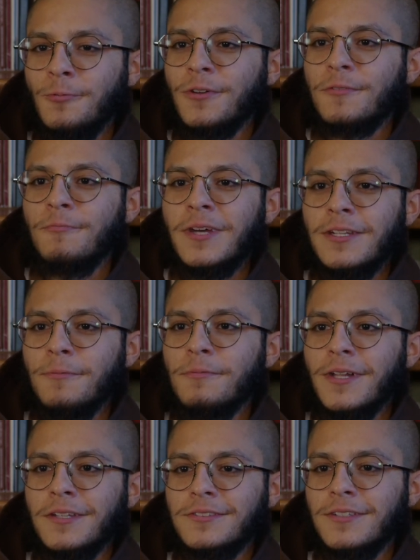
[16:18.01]
with many
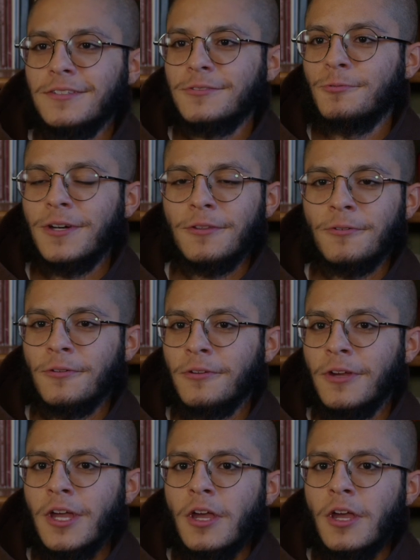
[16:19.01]
blessings, whether